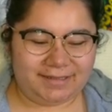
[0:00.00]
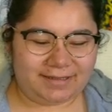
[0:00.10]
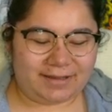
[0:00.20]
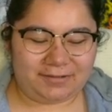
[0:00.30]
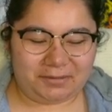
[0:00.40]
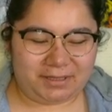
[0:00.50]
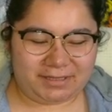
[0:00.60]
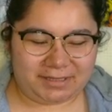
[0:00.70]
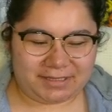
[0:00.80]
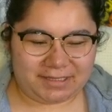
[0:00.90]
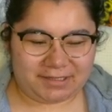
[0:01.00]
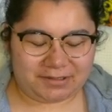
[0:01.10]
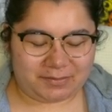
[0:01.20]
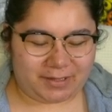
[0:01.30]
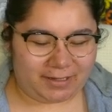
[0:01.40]
I don't know why I said take
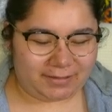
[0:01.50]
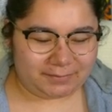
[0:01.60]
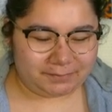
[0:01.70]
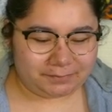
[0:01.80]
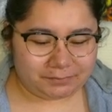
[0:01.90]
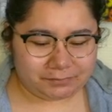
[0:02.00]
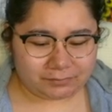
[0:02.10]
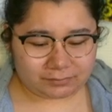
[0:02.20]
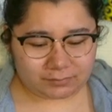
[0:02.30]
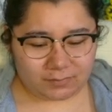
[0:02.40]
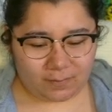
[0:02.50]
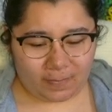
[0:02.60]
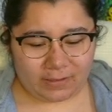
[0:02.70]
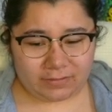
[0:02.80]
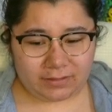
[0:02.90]
you out back.
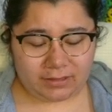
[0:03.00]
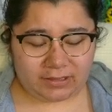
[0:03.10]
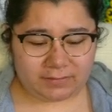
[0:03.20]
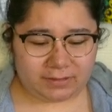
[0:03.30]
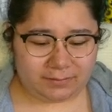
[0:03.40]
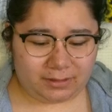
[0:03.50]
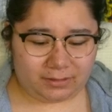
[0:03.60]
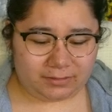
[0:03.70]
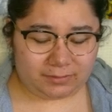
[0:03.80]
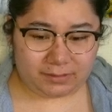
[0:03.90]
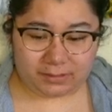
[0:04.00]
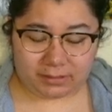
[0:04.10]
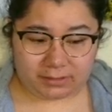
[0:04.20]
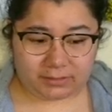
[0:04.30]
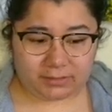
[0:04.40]
So like obviously be honest with your
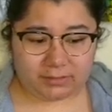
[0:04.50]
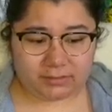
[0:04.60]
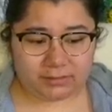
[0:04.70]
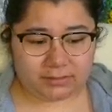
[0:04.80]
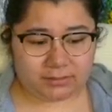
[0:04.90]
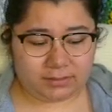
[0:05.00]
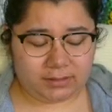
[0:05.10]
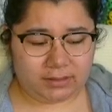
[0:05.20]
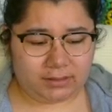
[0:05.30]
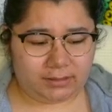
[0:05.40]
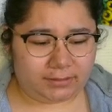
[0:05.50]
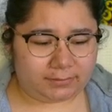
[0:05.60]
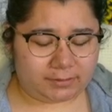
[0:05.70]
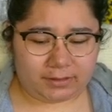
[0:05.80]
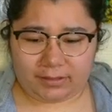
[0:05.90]
doctor.
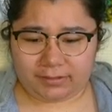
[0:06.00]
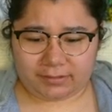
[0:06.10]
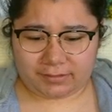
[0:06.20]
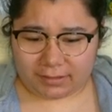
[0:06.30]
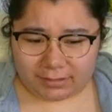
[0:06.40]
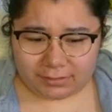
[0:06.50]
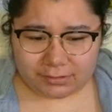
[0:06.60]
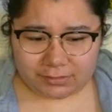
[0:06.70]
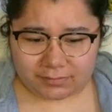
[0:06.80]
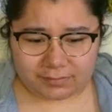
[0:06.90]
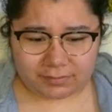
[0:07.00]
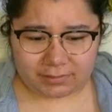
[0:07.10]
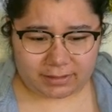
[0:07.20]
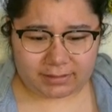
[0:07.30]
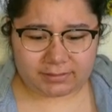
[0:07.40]
Um, they're not gonna snitch,
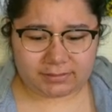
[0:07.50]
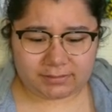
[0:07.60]
okay?